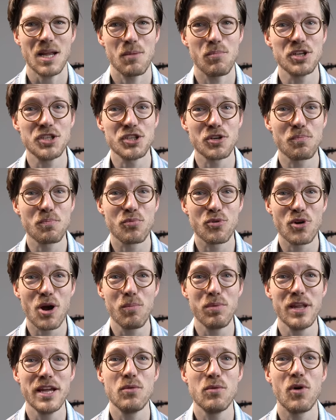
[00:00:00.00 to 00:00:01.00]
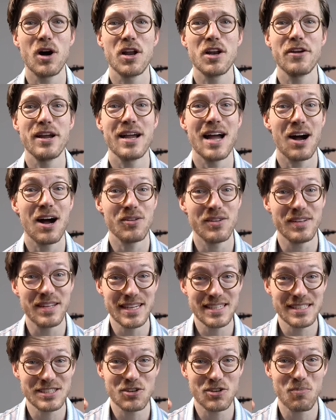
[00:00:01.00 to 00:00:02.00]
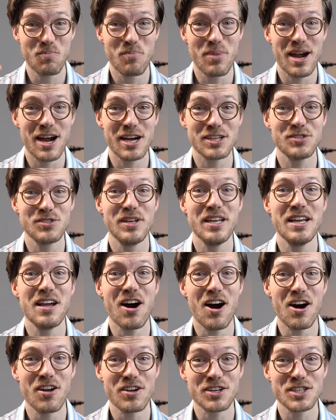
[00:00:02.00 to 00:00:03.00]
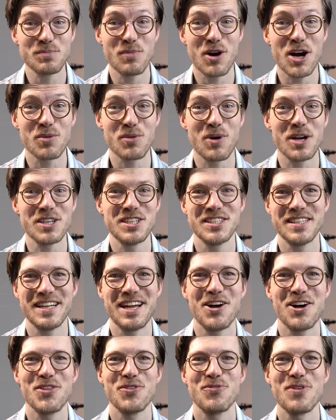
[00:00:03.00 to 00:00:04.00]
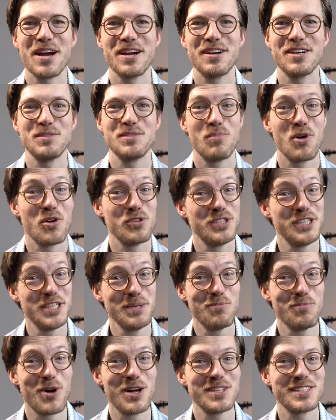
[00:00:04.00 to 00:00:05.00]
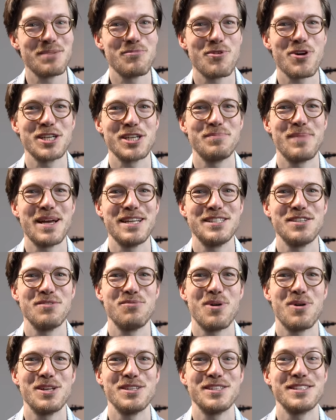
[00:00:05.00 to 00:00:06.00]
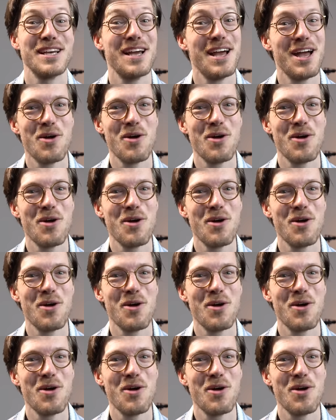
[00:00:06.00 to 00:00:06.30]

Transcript: But you're probably wondering how this compares to the other smartwatches and health trackers, both cheap ones and more expensive ones.